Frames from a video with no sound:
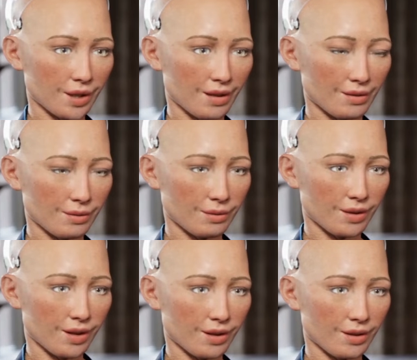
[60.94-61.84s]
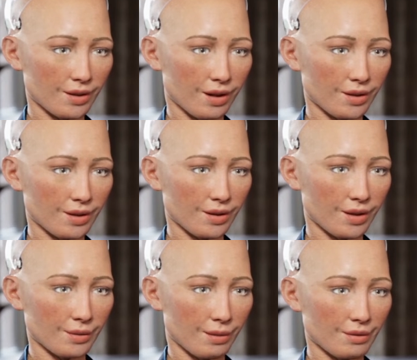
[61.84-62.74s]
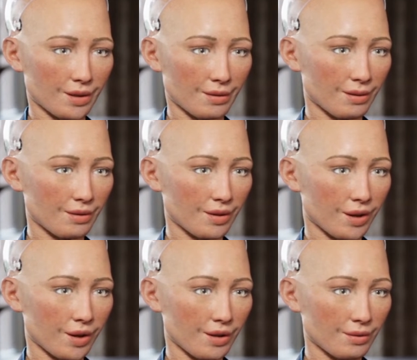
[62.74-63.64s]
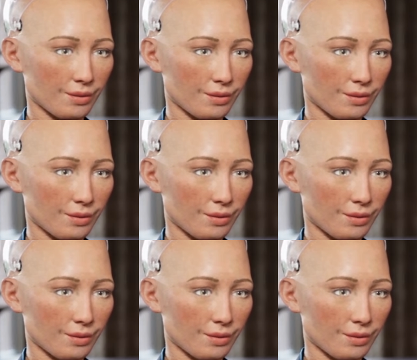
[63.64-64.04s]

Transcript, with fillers: Well, it's an interesting group of people for sure.